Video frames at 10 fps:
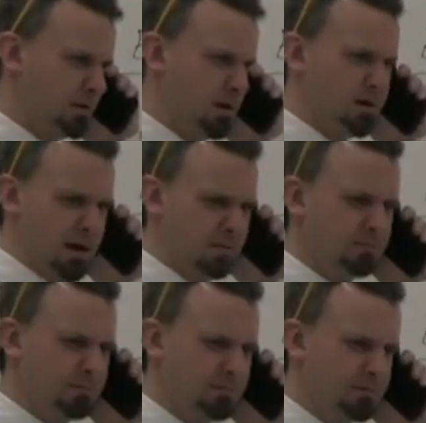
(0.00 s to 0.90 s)
All right.
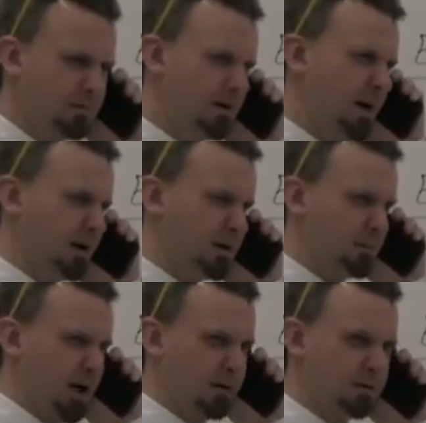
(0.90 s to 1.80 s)

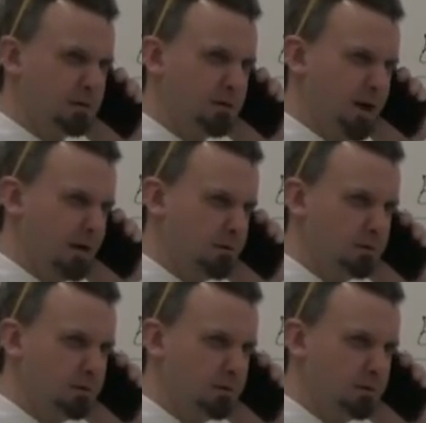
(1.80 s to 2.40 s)
Goodbye.